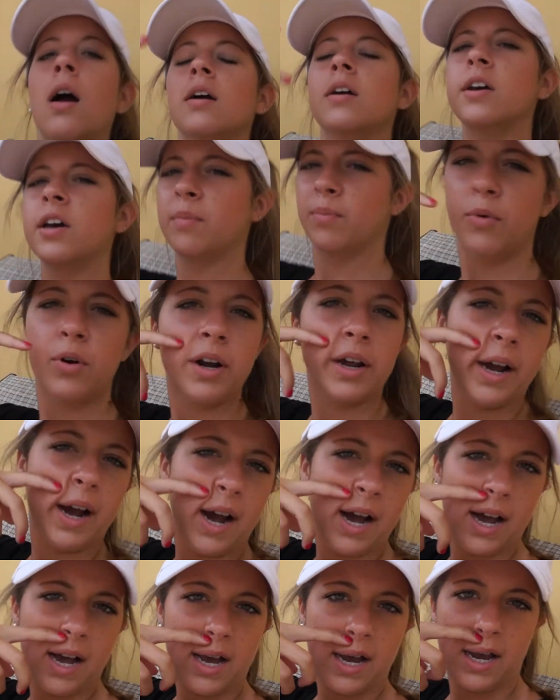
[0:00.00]
Good morning,
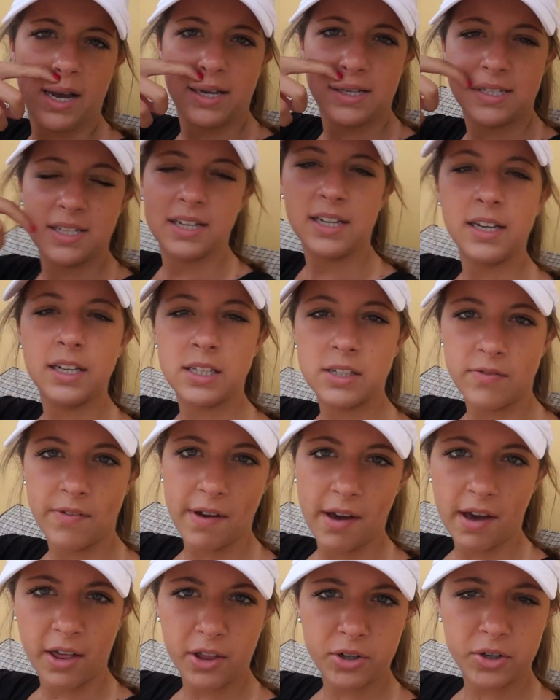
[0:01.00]
guys. It's
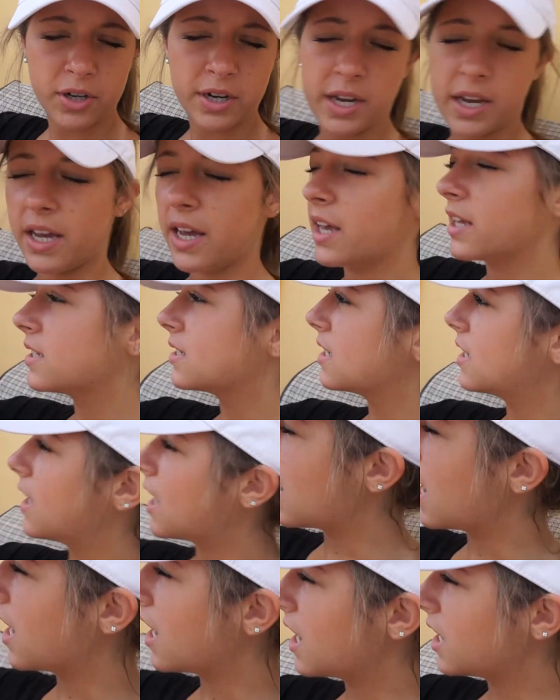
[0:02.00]
Valerie.
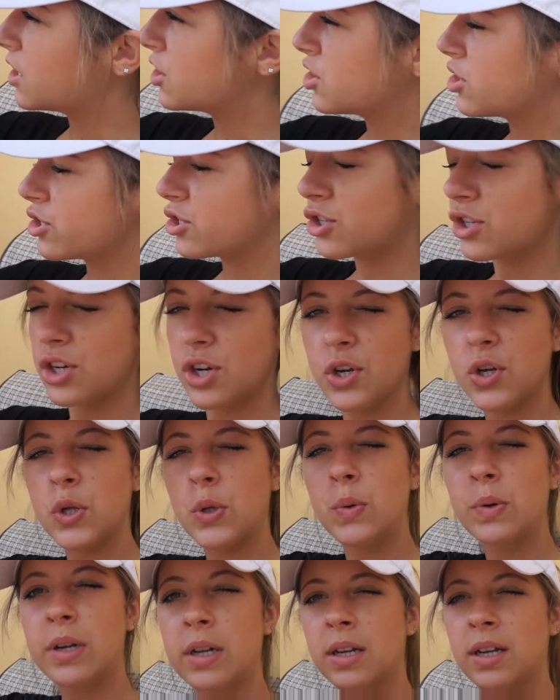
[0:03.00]
Today is
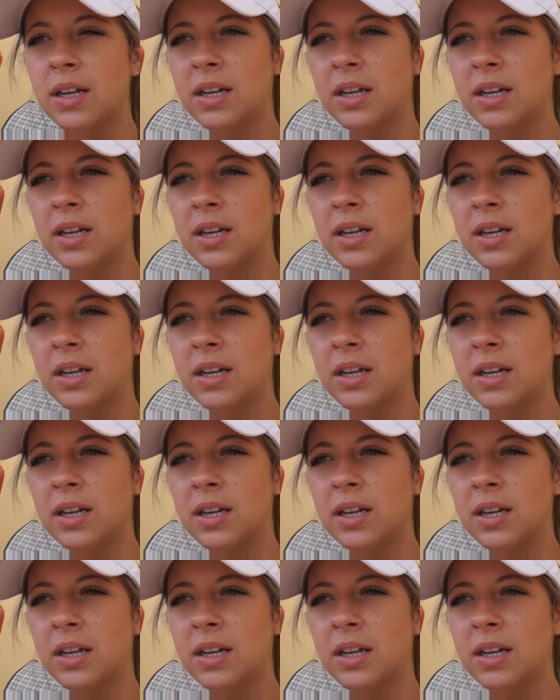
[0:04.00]
June